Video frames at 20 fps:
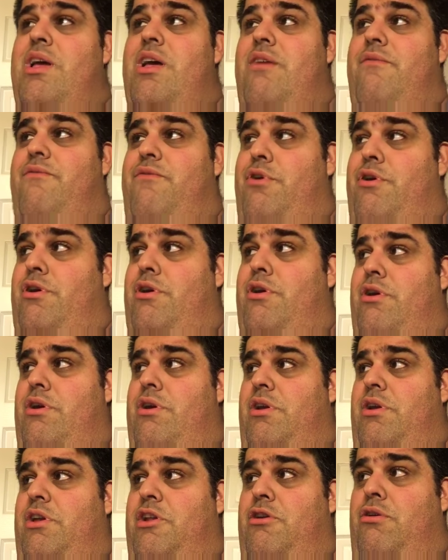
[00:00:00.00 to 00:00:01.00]
for,
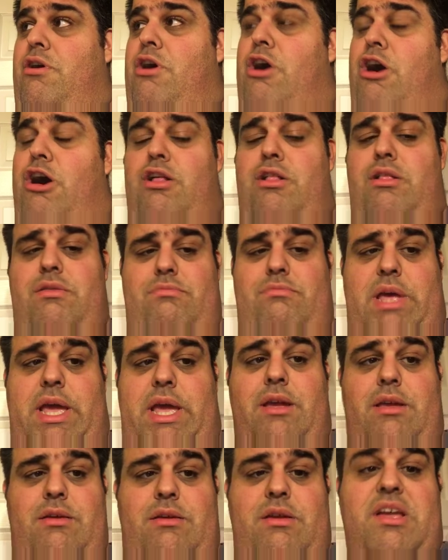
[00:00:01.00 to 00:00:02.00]
all
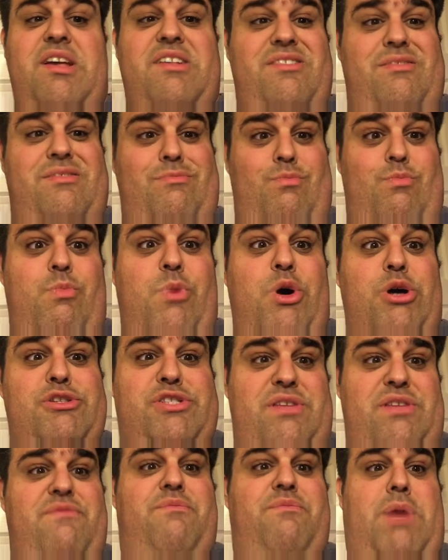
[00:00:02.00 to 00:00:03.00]
like, because most
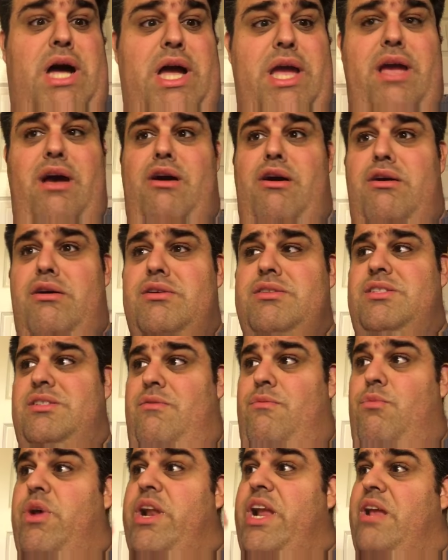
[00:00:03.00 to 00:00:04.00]
of my hauls
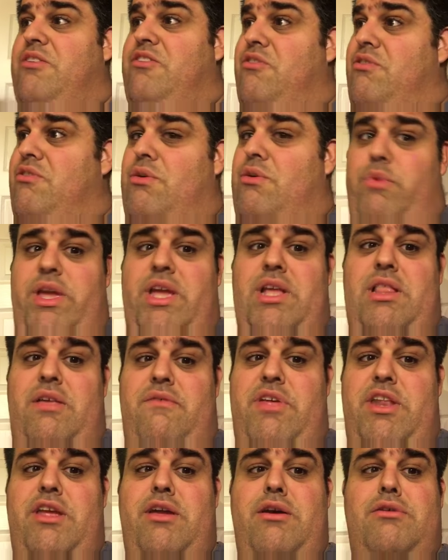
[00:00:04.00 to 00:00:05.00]
when I do the weekly
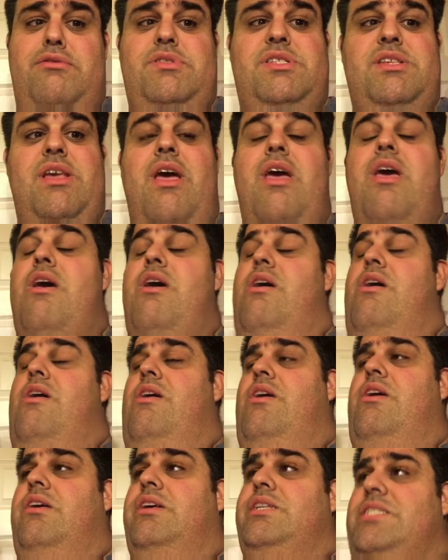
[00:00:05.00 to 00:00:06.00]
videos
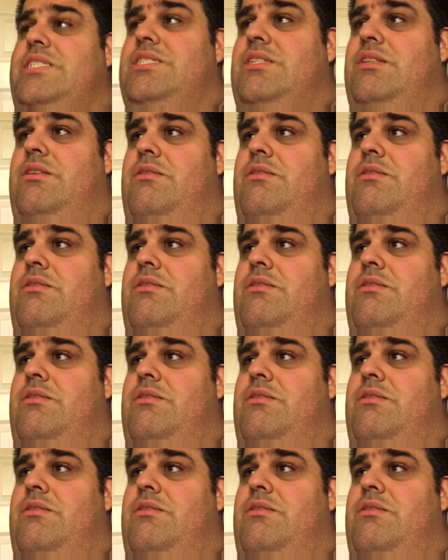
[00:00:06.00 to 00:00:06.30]
is